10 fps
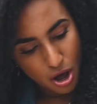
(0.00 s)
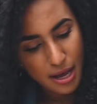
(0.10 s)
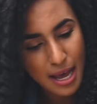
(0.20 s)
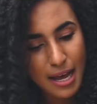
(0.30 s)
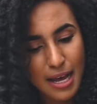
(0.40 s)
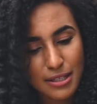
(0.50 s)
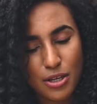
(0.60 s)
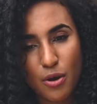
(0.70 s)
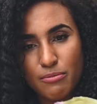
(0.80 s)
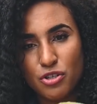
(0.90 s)
Okay, guys,
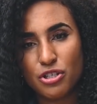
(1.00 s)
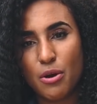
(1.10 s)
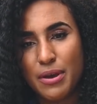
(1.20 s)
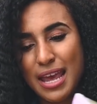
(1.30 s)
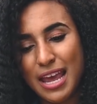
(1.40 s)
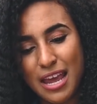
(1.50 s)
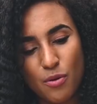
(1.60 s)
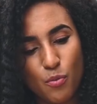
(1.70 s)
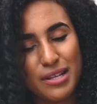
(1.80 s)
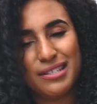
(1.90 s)
so I'm just going
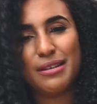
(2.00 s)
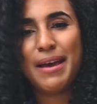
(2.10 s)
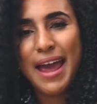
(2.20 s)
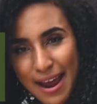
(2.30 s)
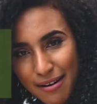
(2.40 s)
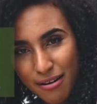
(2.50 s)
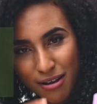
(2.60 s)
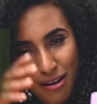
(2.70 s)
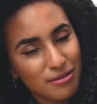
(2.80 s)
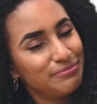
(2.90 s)
in with some
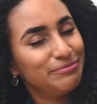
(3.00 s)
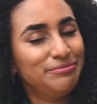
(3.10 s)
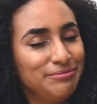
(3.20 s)
henna.